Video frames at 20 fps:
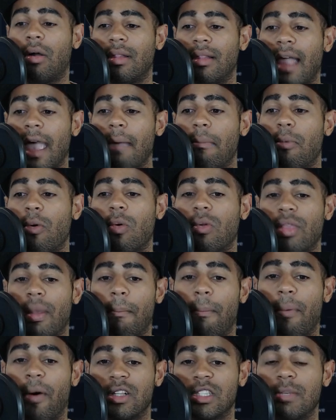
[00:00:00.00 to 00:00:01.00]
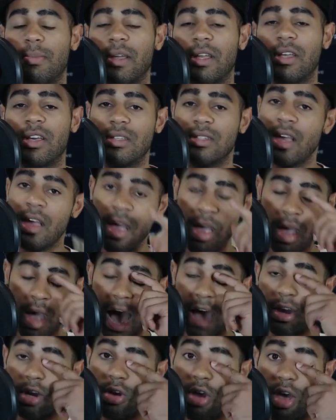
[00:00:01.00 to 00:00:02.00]
label the bots, because
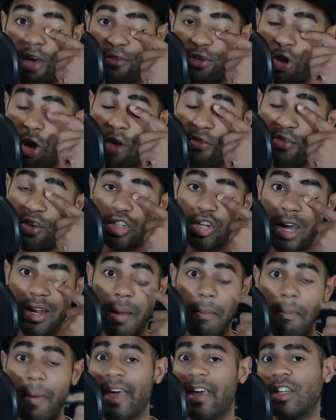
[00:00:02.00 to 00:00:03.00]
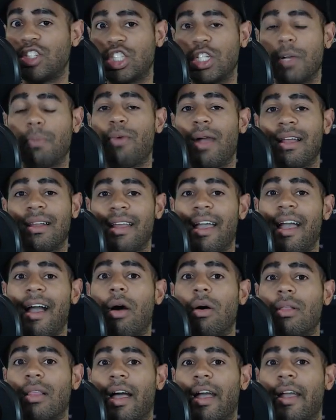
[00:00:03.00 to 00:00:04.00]
I don't know if you know, if you're trying to buy a ship right
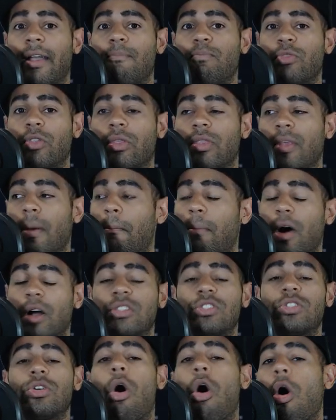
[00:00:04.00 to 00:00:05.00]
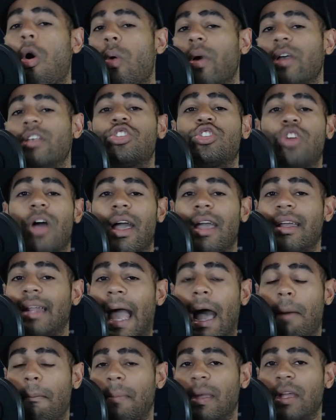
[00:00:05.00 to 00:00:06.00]
now, like the bots always try and
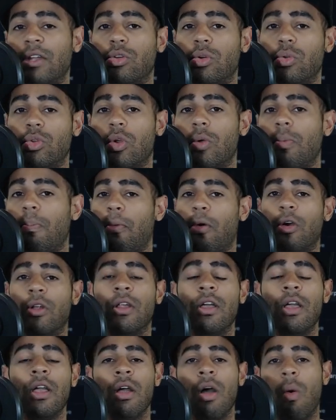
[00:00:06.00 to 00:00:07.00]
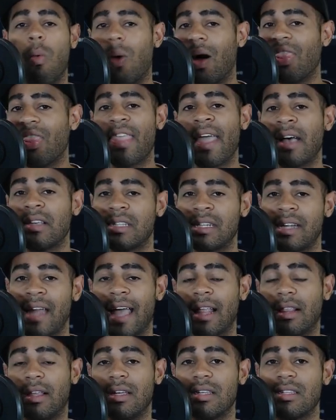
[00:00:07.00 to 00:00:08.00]
outbid you. You put 1000
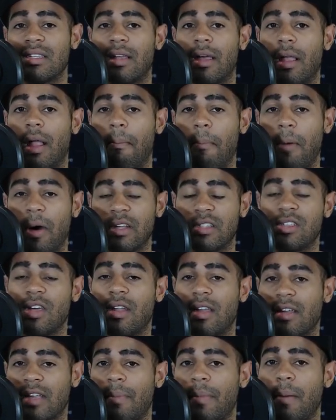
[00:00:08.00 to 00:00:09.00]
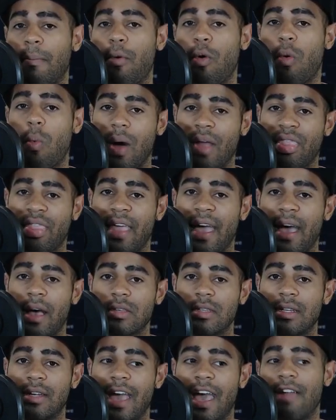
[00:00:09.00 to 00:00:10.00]
Atlas, the bot is going to come and put
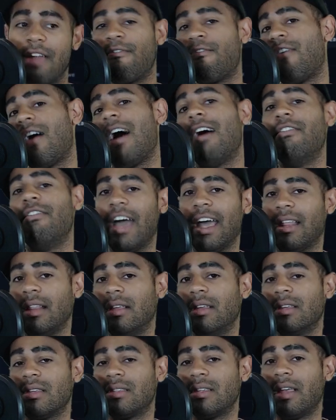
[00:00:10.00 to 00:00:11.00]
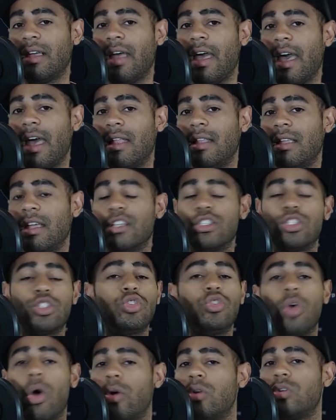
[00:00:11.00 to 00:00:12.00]
1005 Atlas. And it's
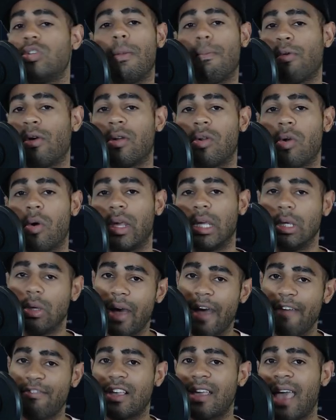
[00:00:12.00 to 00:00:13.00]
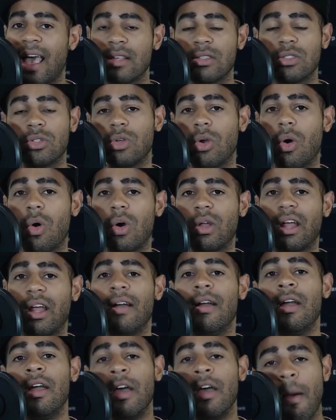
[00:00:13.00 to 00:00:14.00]
so super annoying. You'll have to cancel your order,
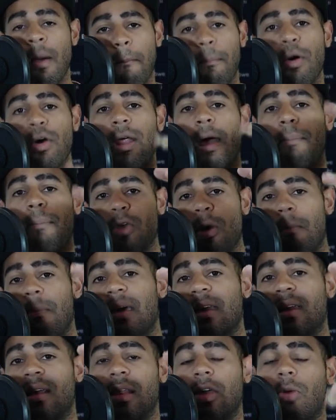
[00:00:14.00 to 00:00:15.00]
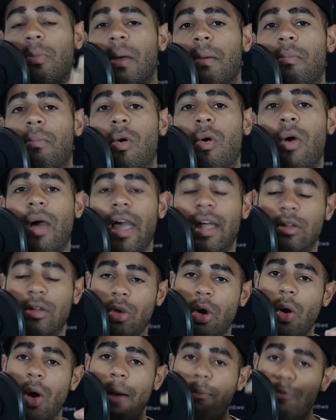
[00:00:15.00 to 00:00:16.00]
put up your bid a little bit more and
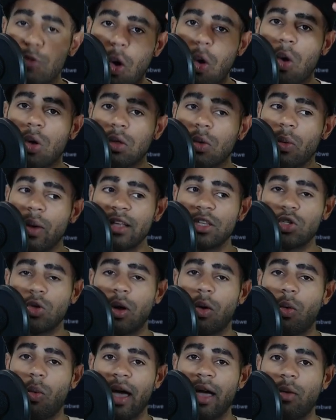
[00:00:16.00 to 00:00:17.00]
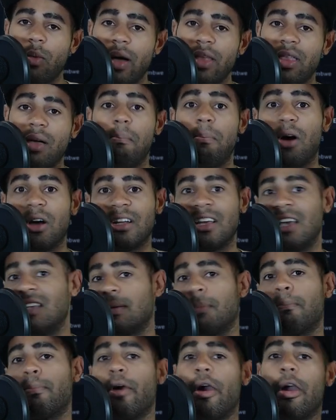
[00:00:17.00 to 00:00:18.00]
go up all the way to a way where the bot
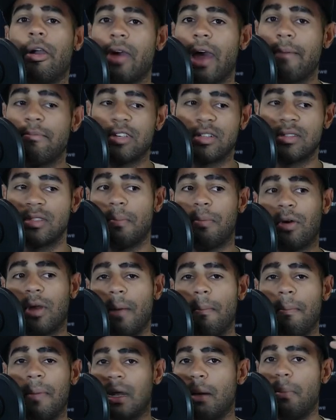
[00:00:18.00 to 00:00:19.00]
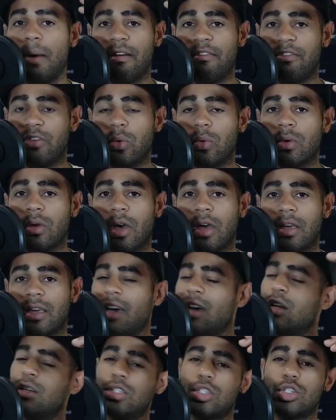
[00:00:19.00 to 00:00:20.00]
isn't programmed to put a bid above you. Okay,
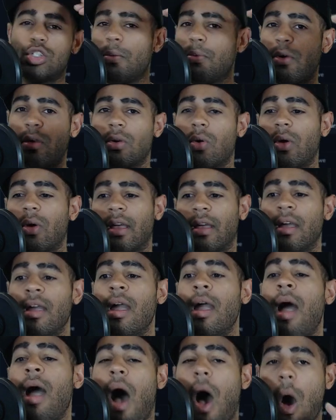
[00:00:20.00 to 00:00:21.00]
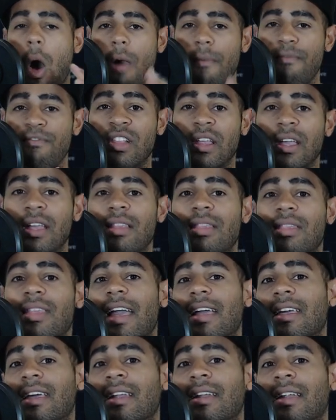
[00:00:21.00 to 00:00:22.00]
it's super annoying. Hopefully
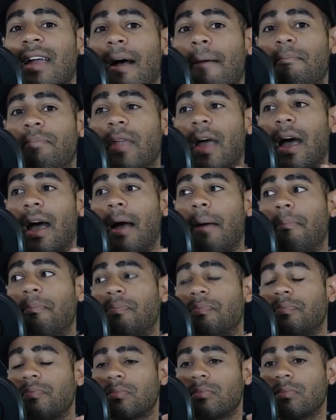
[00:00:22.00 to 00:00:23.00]
they can um, um,